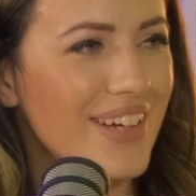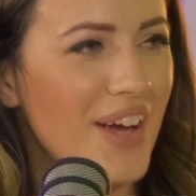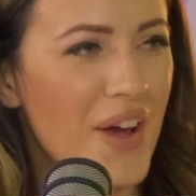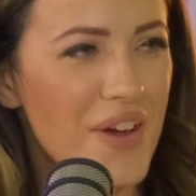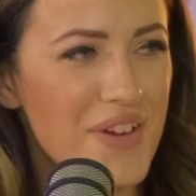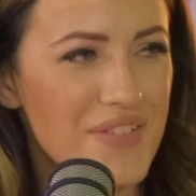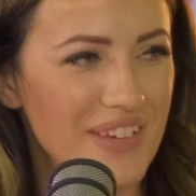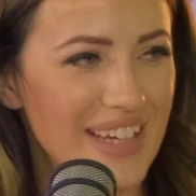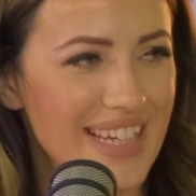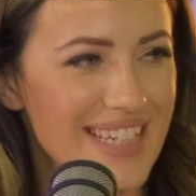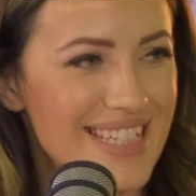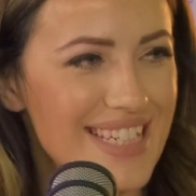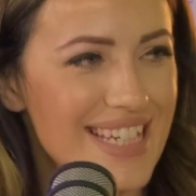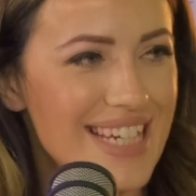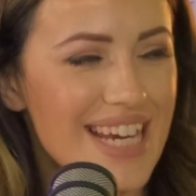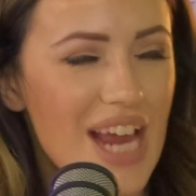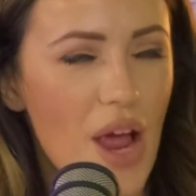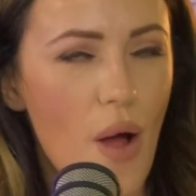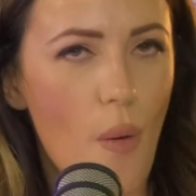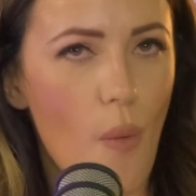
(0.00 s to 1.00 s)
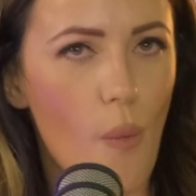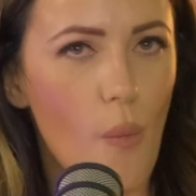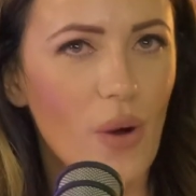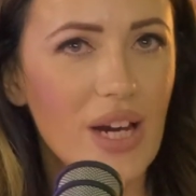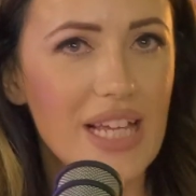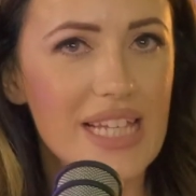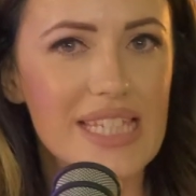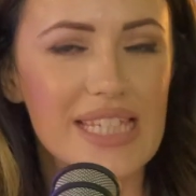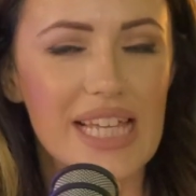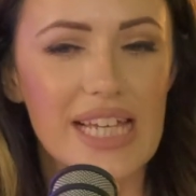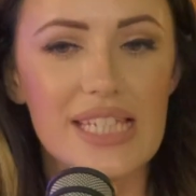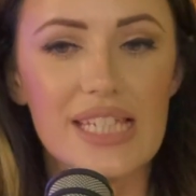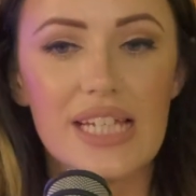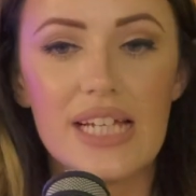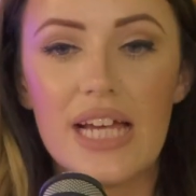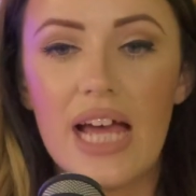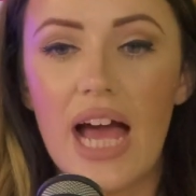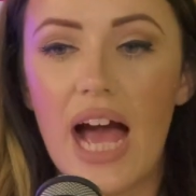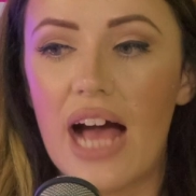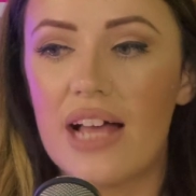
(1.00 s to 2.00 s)
COVID? What is this?
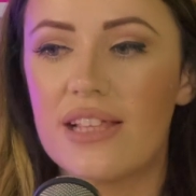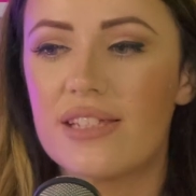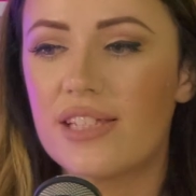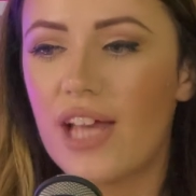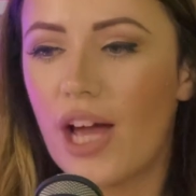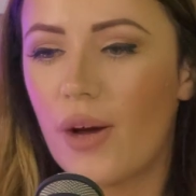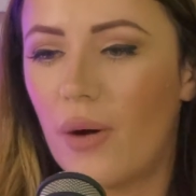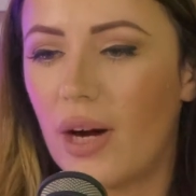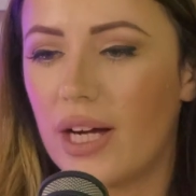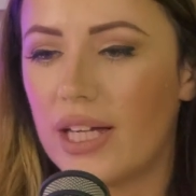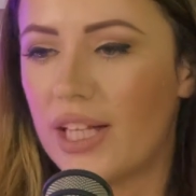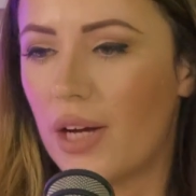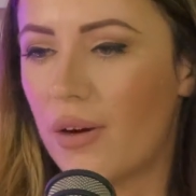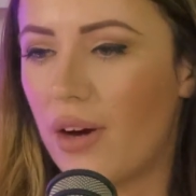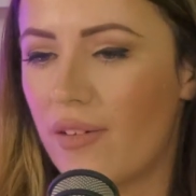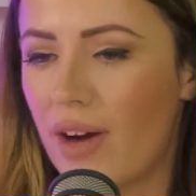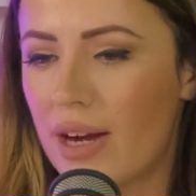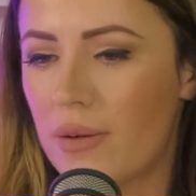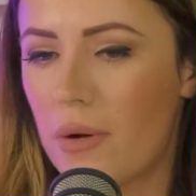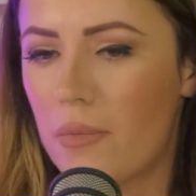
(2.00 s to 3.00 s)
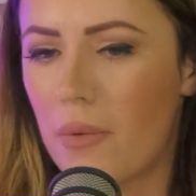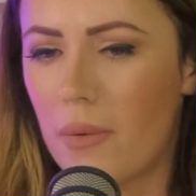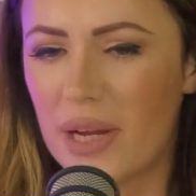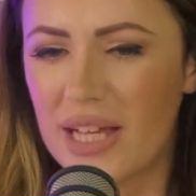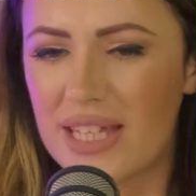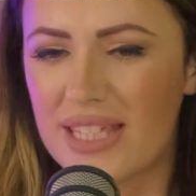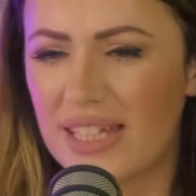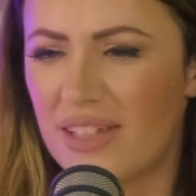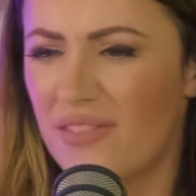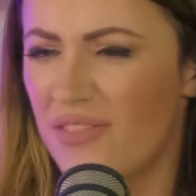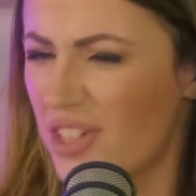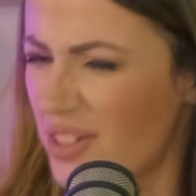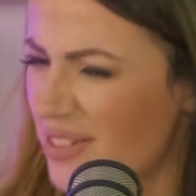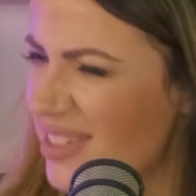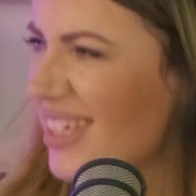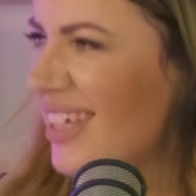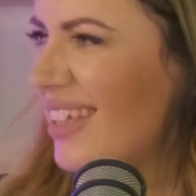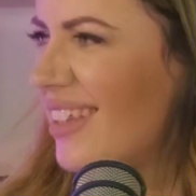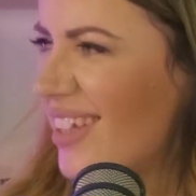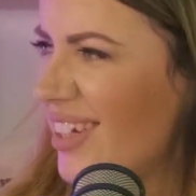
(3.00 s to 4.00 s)
And so, I rang my mum and I said, have you
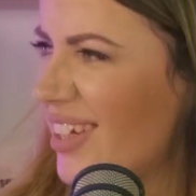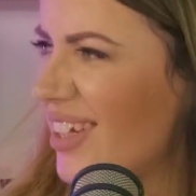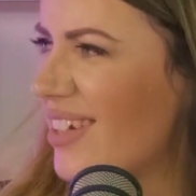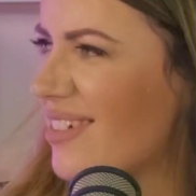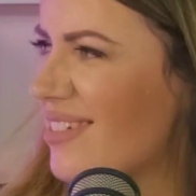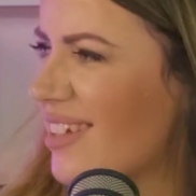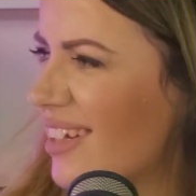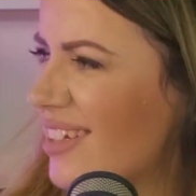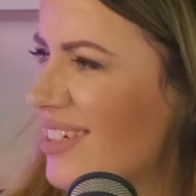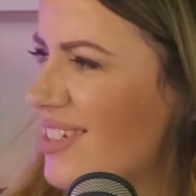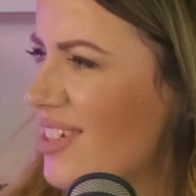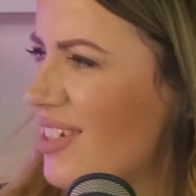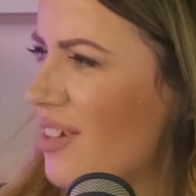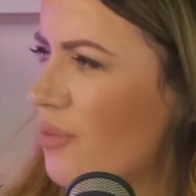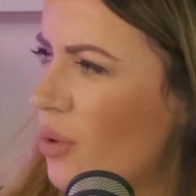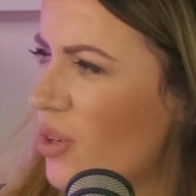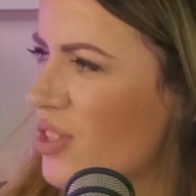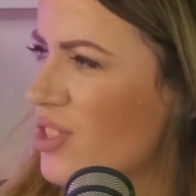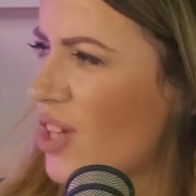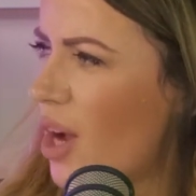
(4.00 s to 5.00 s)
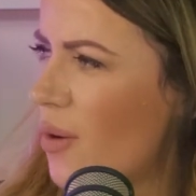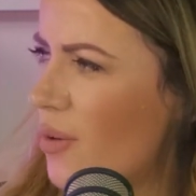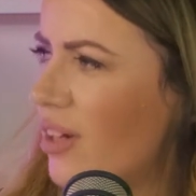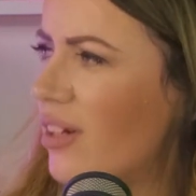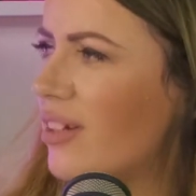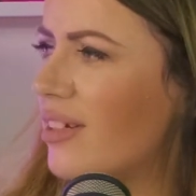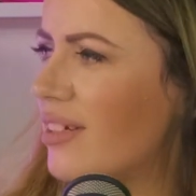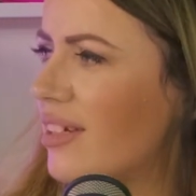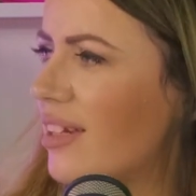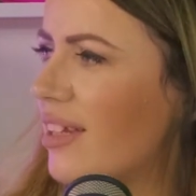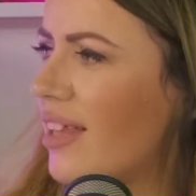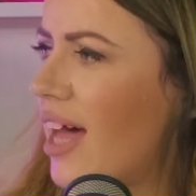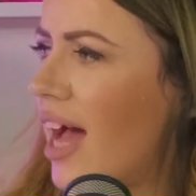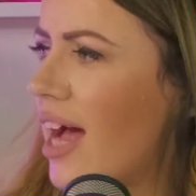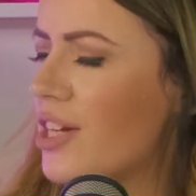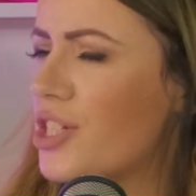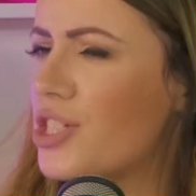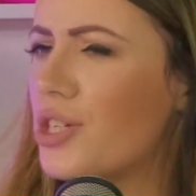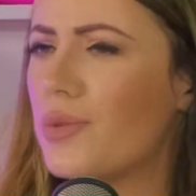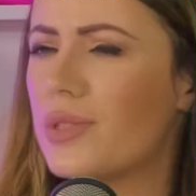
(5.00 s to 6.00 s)
seen the news? Like, what's going on there?
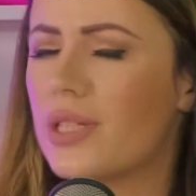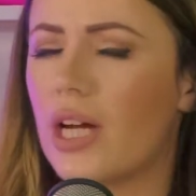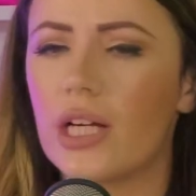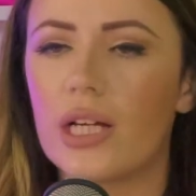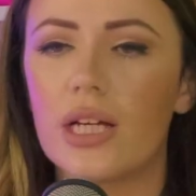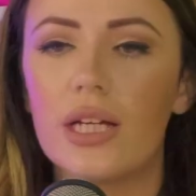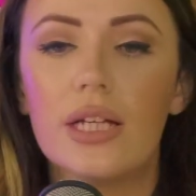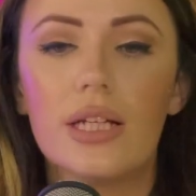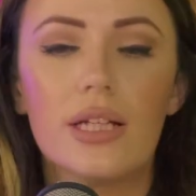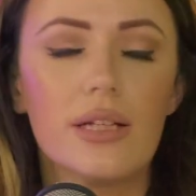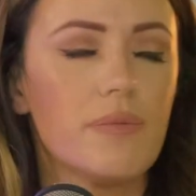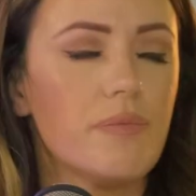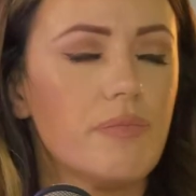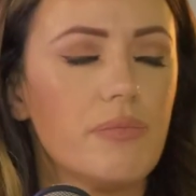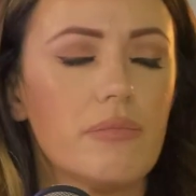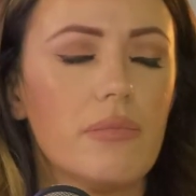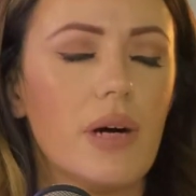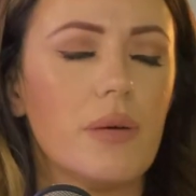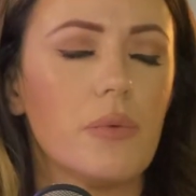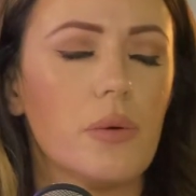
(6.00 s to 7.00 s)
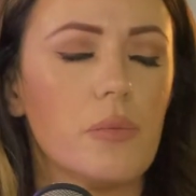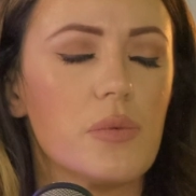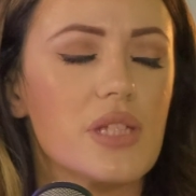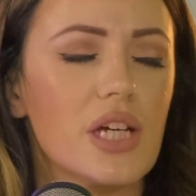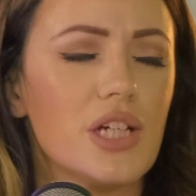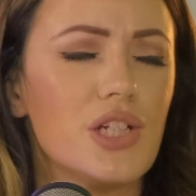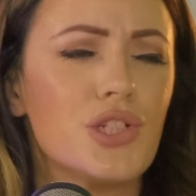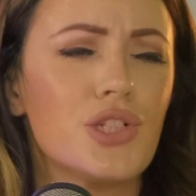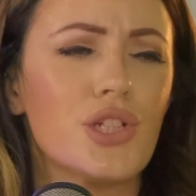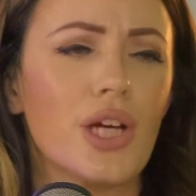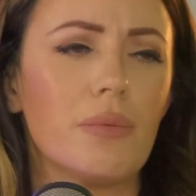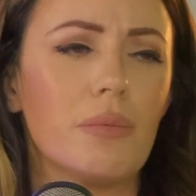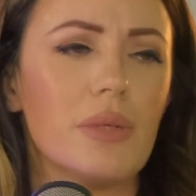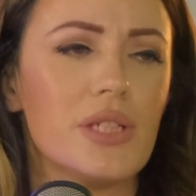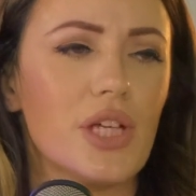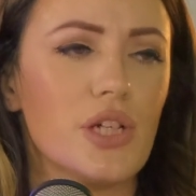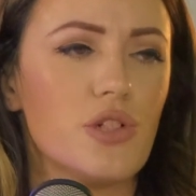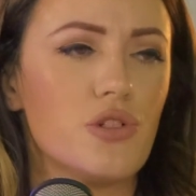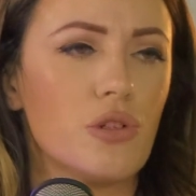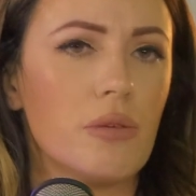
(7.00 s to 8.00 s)
And she was like, my mum was like, don't be
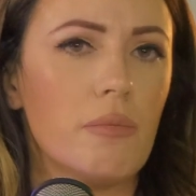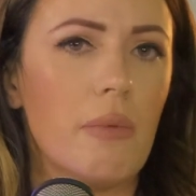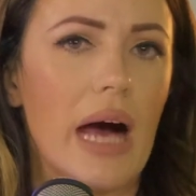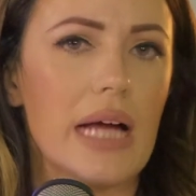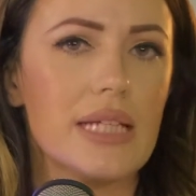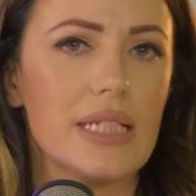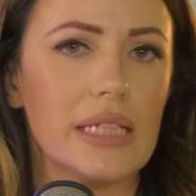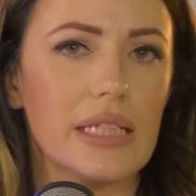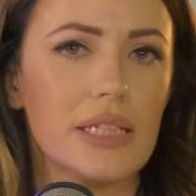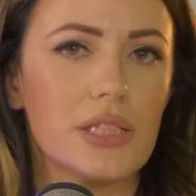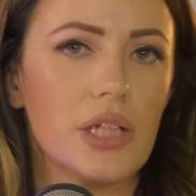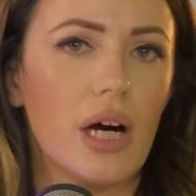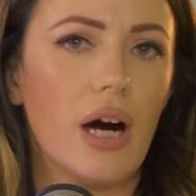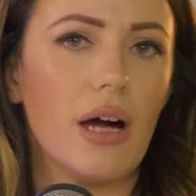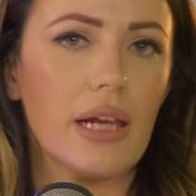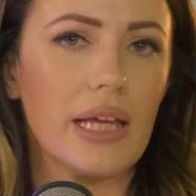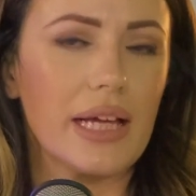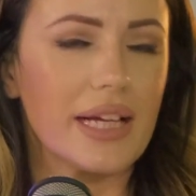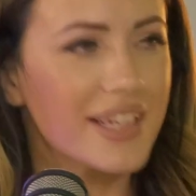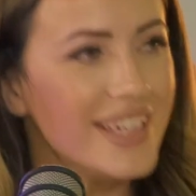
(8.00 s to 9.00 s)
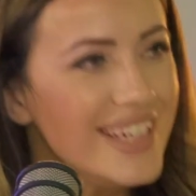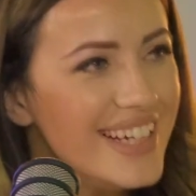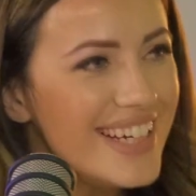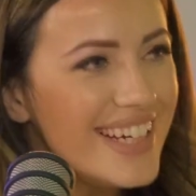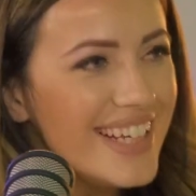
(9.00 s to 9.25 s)
so dramatic, darling.